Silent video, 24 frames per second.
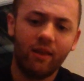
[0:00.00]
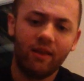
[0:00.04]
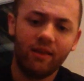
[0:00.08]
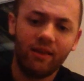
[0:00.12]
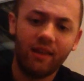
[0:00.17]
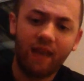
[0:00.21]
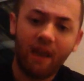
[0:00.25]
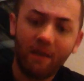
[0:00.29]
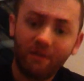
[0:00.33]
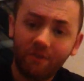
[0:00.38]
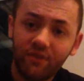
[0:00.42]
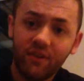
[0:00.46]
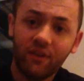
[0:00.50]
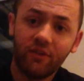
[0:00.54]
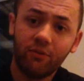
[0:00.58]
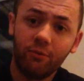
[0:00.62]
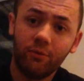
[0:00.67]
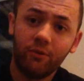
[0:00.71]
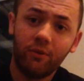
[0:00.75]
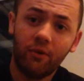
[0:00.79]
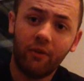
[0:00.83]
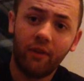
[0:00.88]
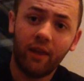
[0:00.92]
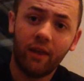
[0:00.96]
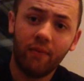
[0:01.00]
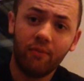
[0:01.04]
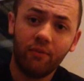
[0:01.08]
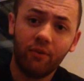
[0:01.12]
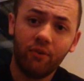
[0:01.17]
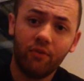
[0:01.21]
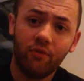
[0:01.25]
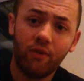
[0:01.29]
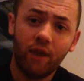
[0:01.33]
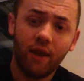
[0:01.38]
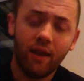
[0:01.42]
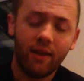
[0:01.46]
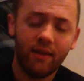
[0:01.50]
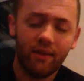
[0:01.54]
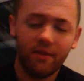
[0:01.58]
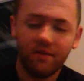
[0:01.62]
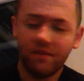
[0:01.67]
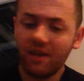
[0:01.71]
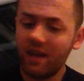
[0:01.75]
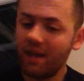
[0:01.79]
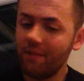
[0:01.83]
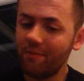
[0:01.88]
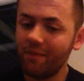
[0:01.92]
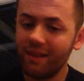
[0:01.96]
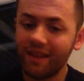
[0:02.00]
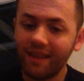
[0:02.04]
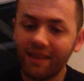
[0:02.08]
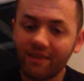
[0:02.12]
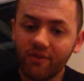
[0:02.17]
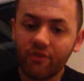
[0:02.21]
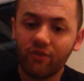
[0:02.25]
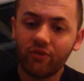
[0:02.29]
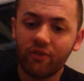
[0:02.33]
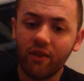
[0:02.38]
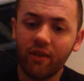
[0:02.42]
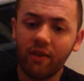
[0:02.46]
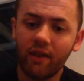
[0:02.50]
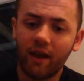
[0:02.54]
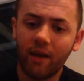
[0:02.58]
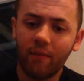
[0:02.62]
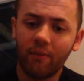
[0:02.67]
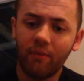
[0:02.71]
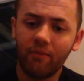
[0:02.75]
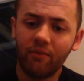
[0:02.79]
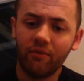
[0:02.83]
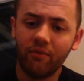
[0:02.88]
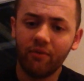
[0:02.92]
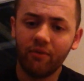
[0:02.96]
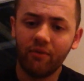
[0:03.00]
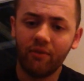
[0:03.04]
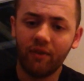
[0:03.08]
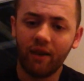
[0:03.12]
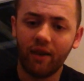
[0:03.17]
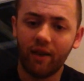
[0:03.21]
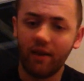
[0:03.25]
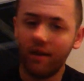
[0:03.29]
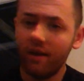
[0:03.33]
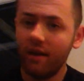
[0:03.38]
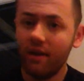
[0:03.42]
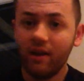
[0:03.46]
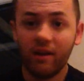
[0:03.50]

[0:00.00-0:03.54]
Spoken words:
The emphasis was on him to create in the team, and it just didn't happen for him tonight.